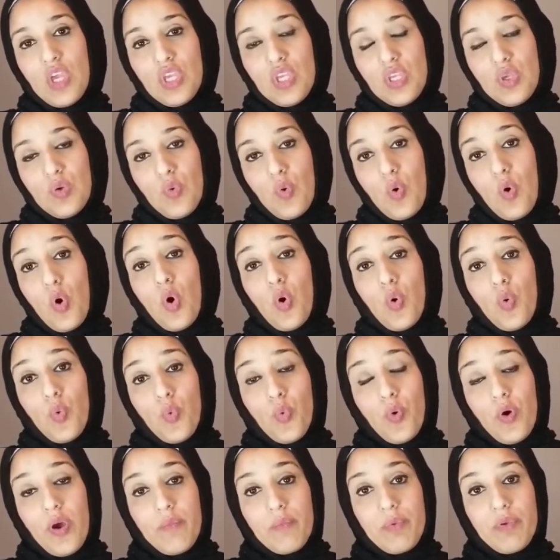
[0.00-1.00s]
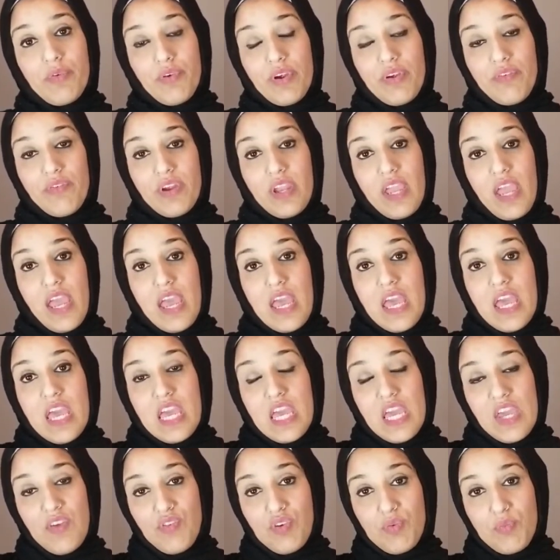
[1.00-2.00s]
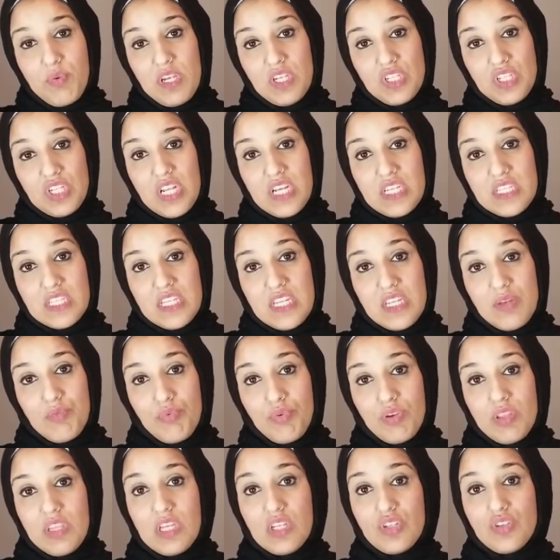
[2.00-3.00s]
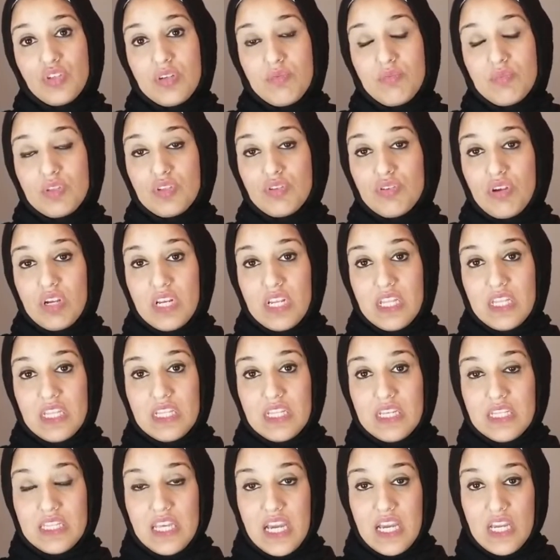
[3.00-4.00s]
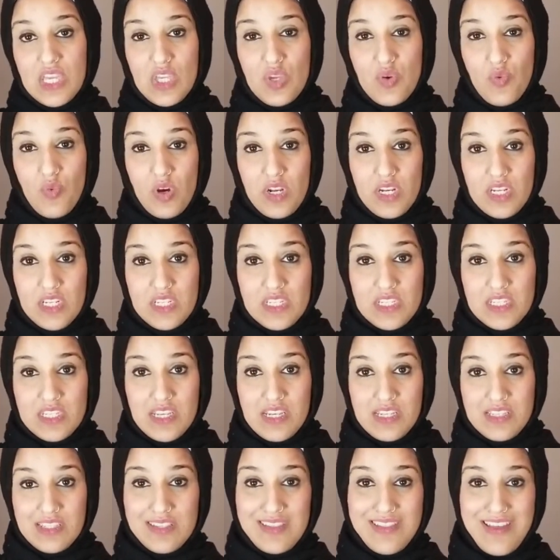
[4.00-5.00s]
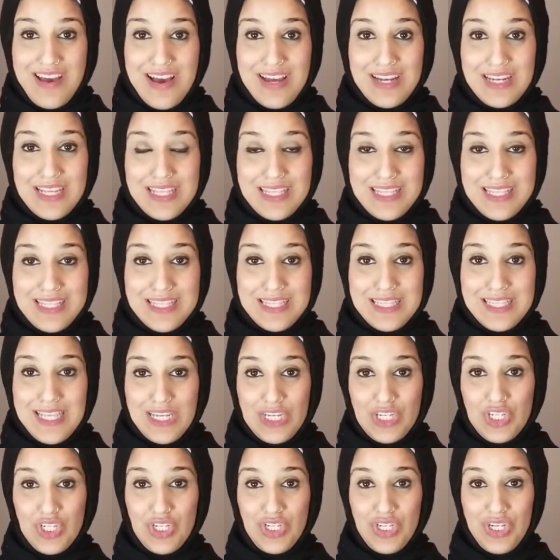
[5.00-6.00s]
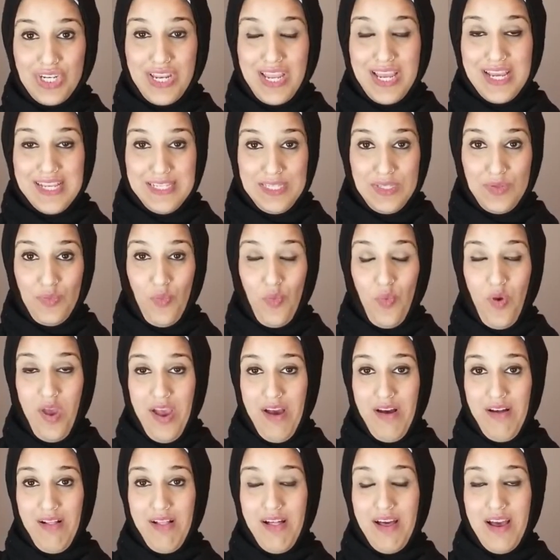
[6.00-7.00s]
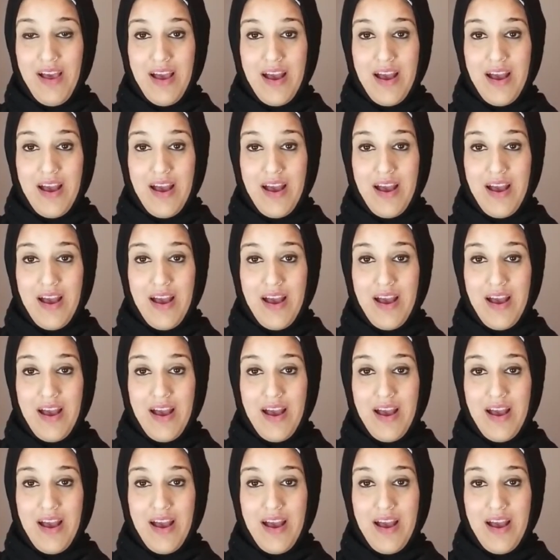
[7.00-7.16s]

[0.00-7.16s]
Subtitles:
Before I forget, if your patient has any breathing treatments or anything like that, you want to discuss that in this section as well.